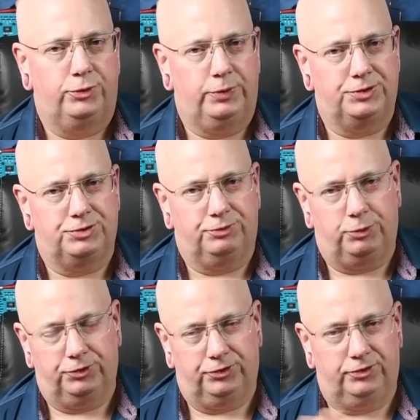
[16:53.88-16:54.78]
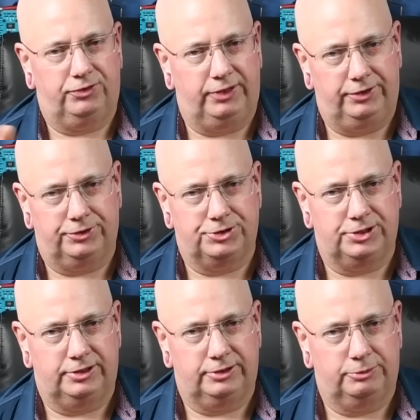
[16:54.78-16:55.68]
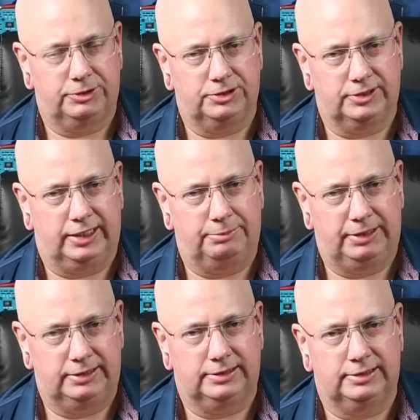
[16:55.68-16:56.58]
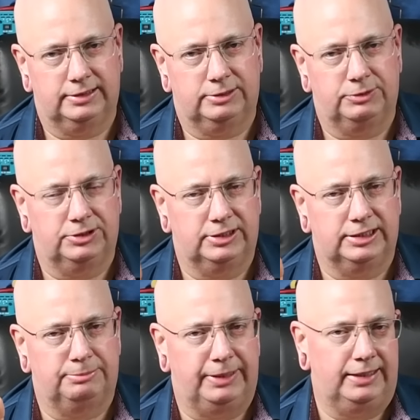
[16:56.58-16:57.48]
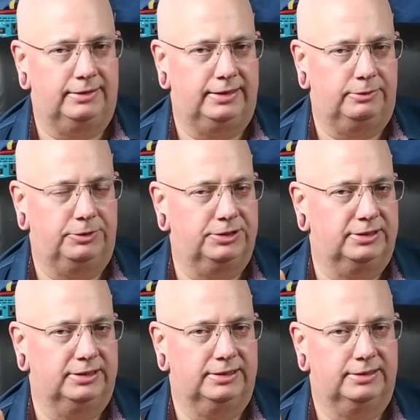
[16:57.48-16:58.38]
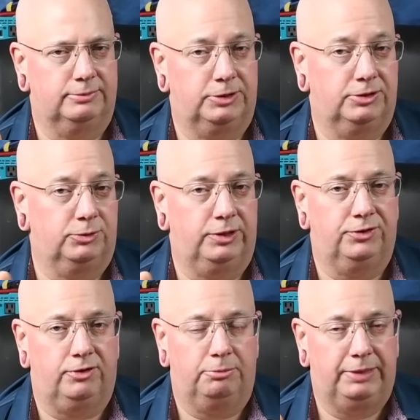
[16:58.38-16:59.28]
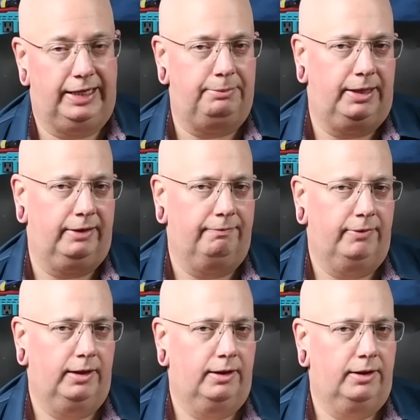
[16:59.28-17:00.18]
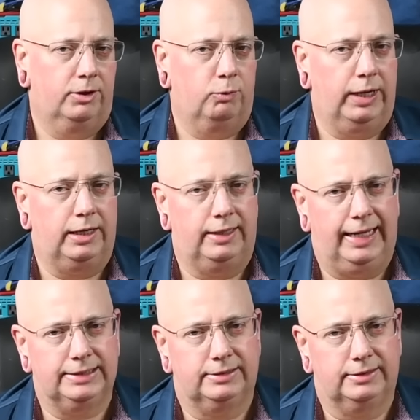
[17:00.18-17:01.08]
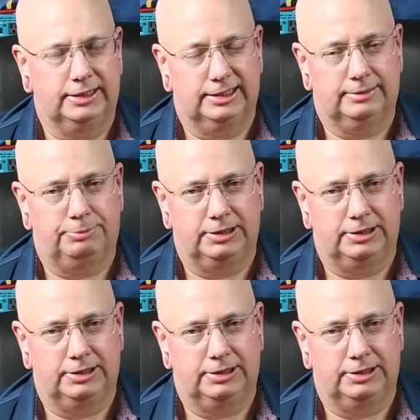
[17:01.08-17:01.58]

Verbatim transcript: which of course is theurgy, which is anamnesis, which is smriti, which is what the Greeks called meneme, recollection is